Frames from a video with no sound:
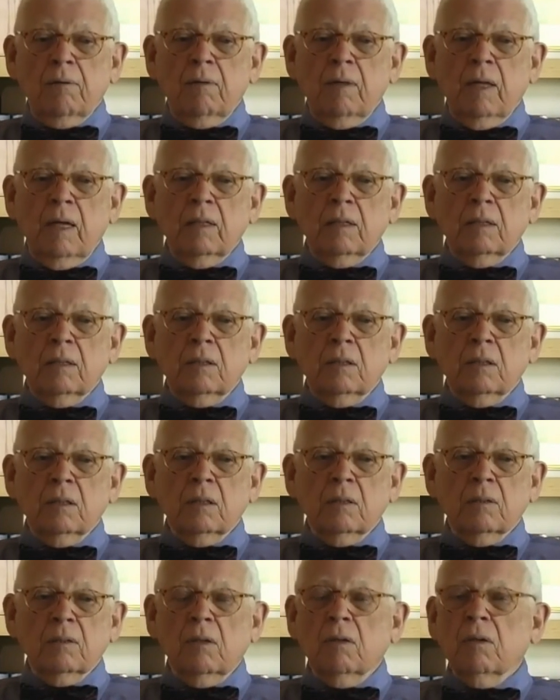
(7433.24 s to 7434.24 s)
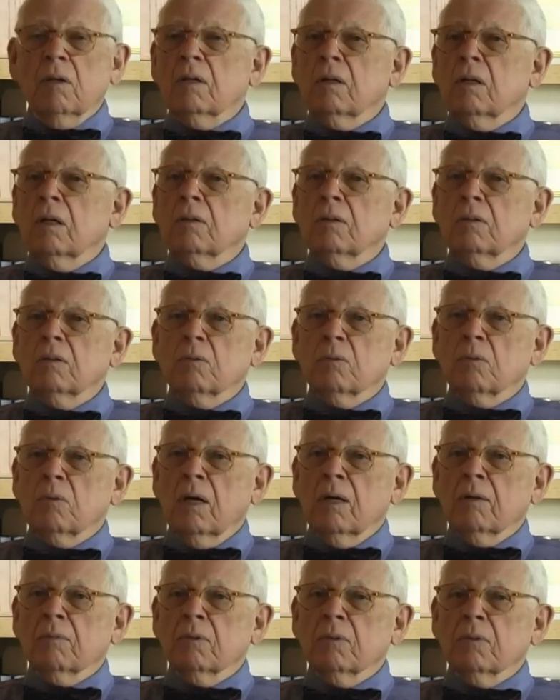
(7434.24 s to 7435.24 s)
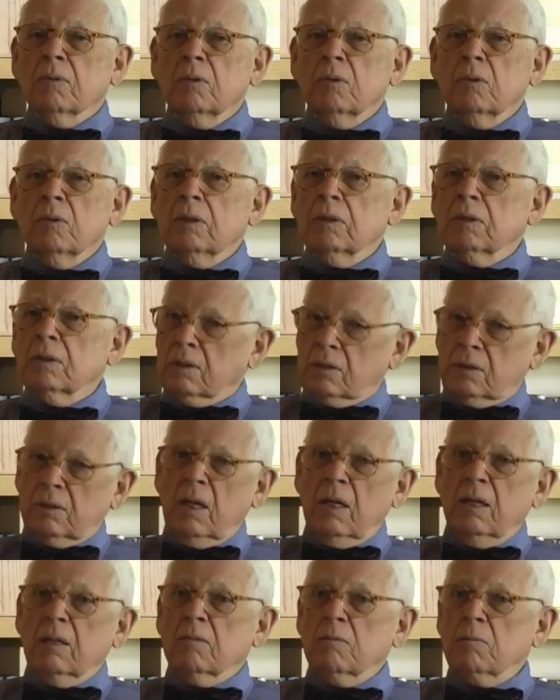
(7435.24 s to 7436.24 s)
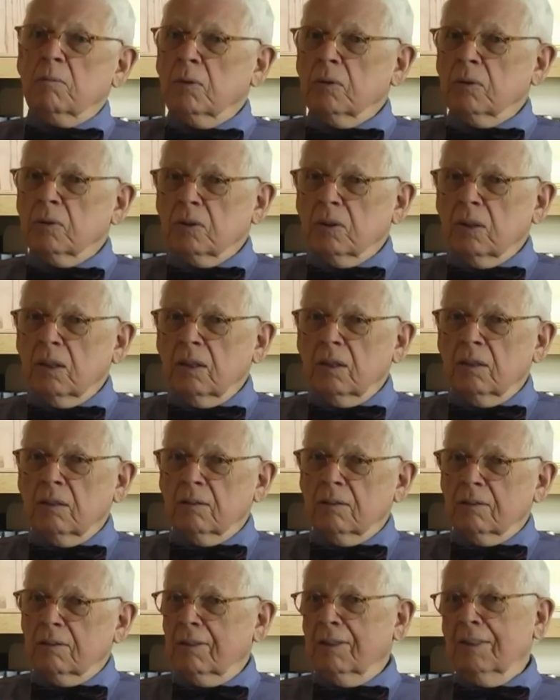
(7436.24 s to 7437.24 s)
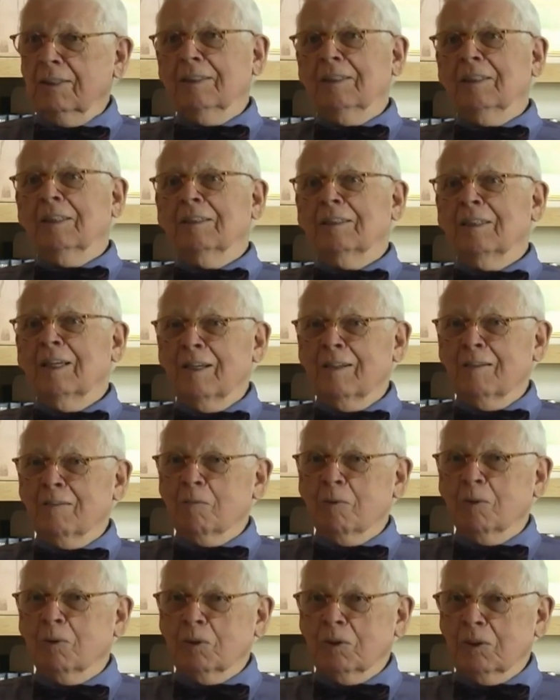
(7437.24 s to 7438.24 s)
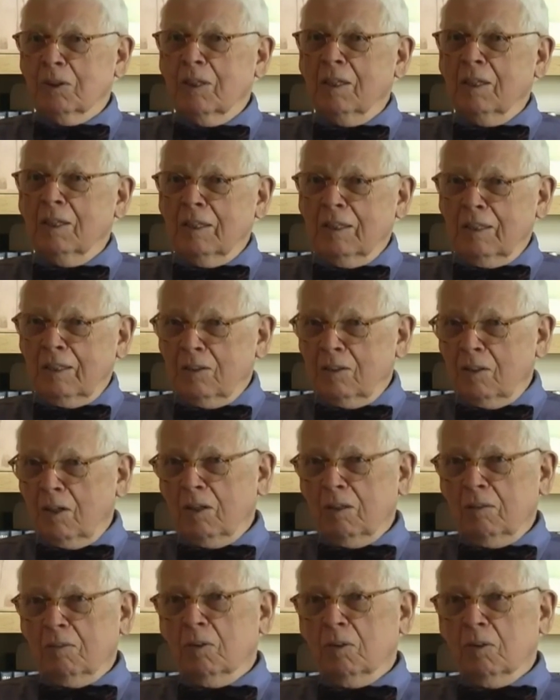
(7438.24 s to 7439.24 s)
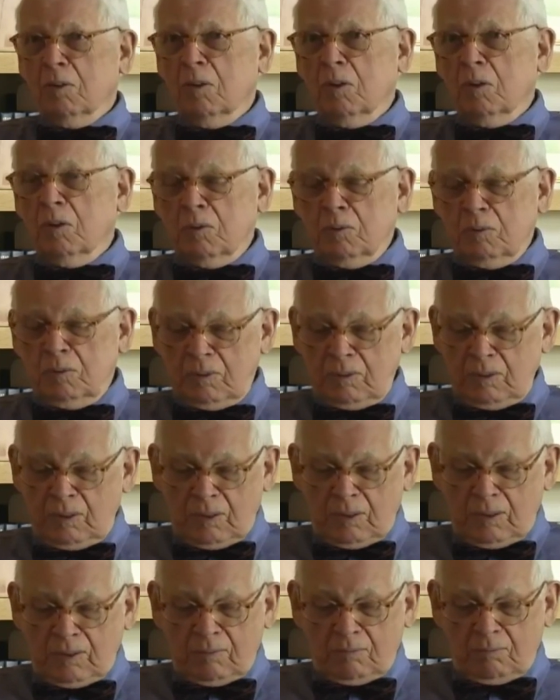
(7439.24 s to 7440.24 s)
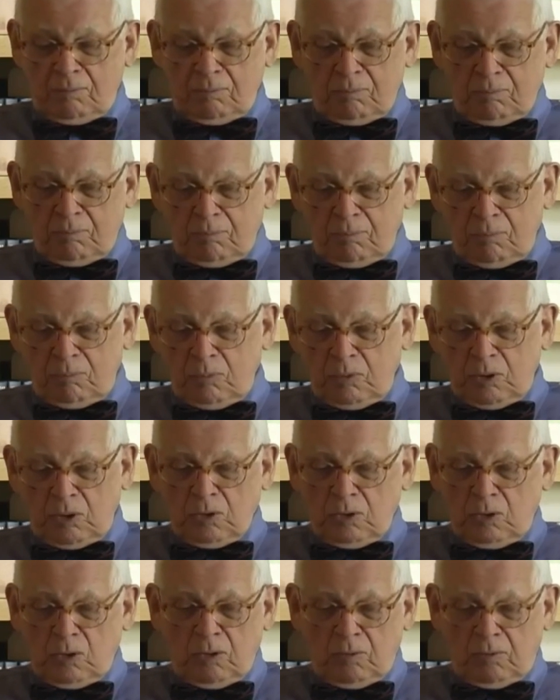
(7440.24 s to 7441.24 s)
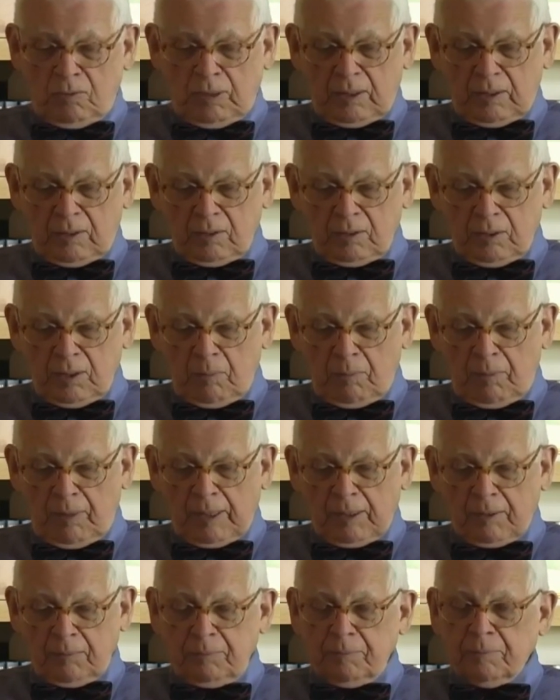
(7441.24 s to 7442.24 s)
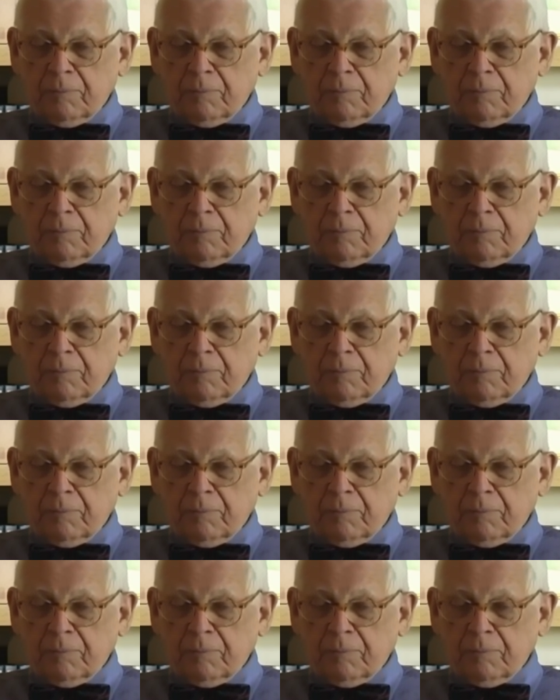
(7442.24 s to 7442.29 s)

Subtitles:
that there are none to rival you is a sign of mercy. It's a sign of mercy, not of your own deserving or something.